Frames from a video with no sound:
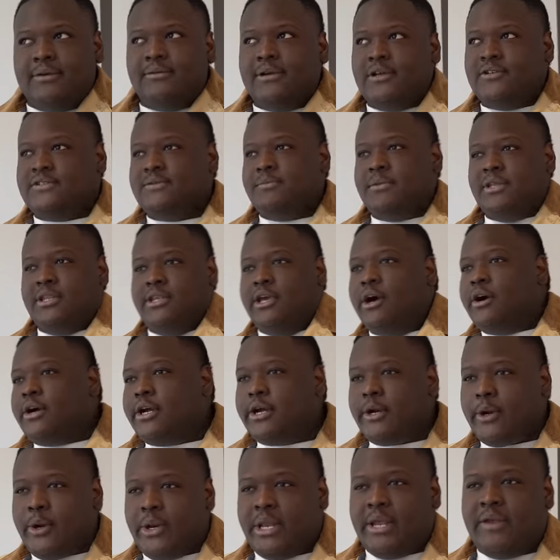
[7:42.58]
when I was a bit
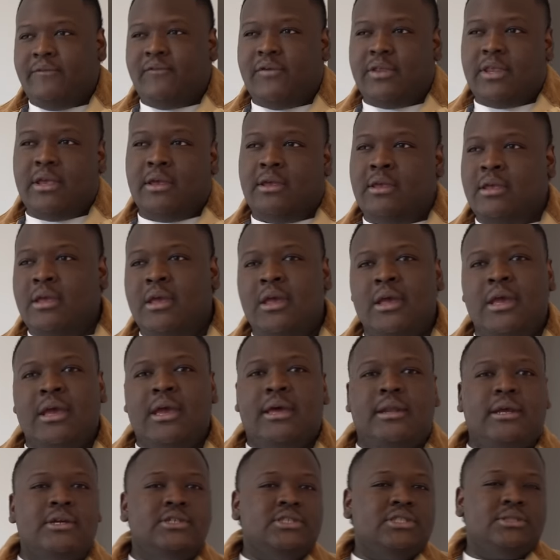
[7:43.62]
younger and everything.
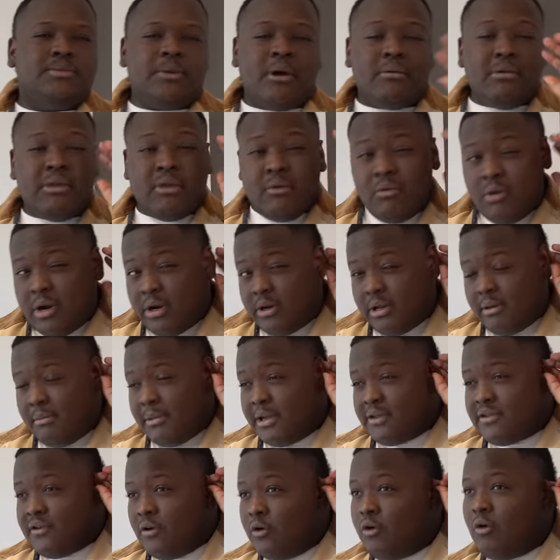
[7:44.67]
And I just probably to wear them
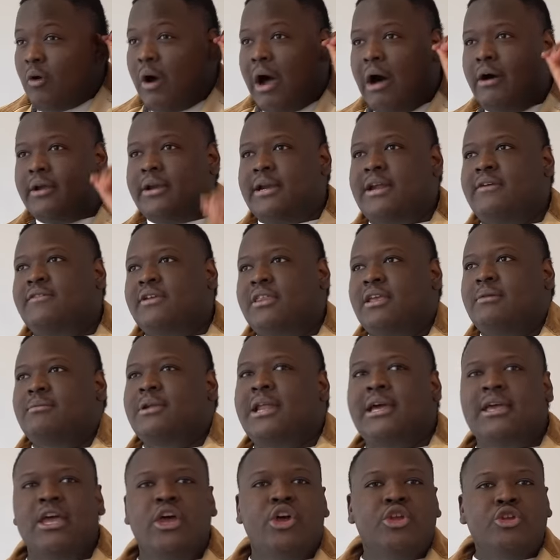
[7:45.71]
like to go out and everything, but
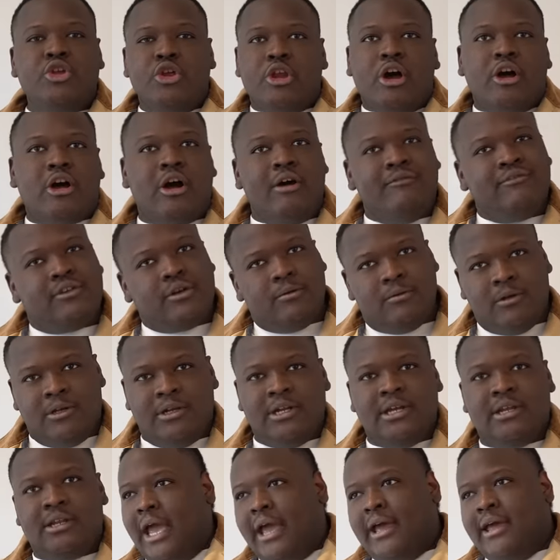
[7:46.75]
like you're not comfortable in
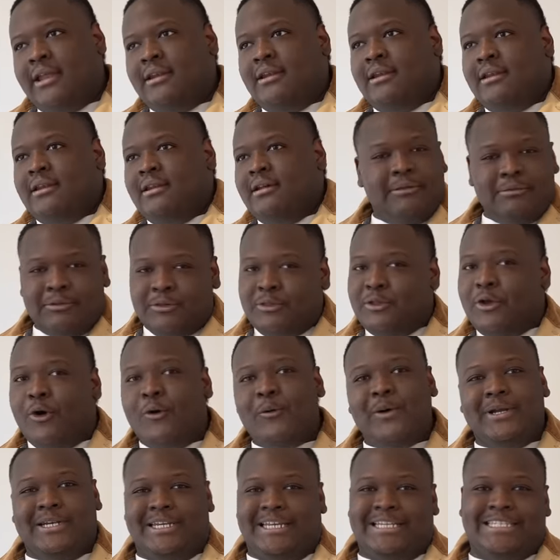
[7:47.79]
it. And no
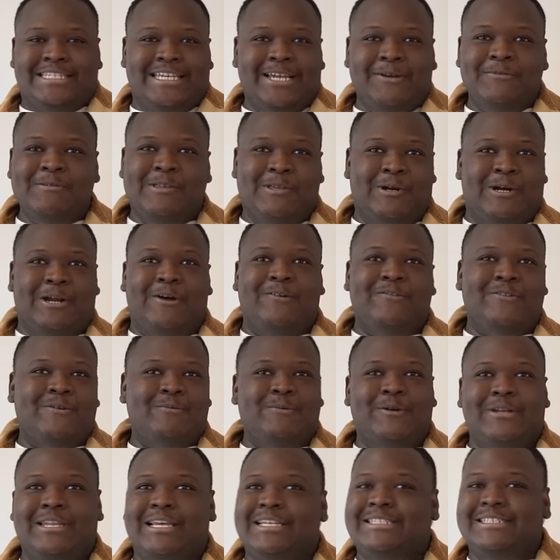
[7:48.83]
one can tell me they're
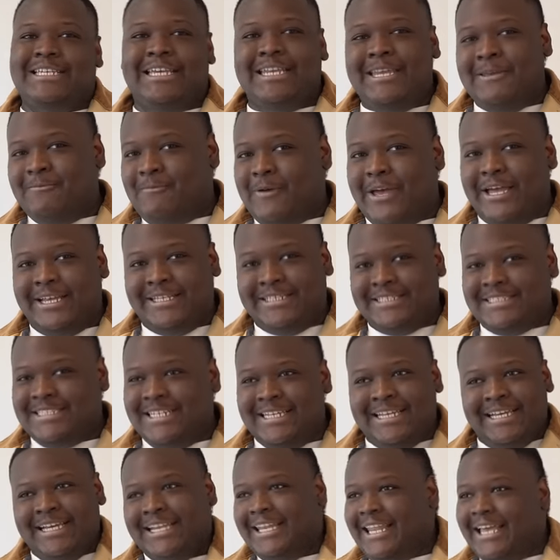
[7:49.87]
comfortable in like skinny pants.
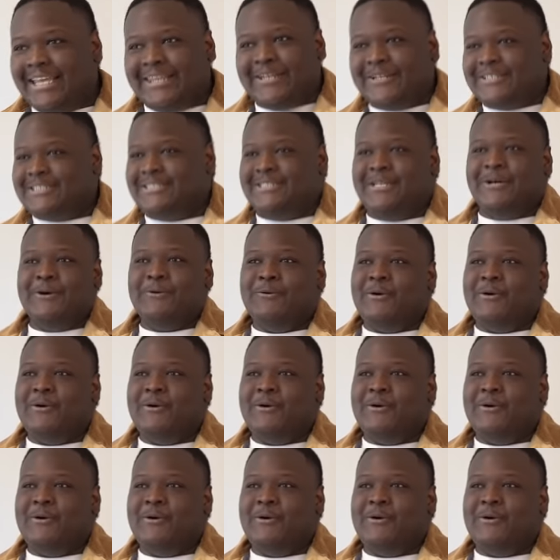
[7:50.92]
Like there's no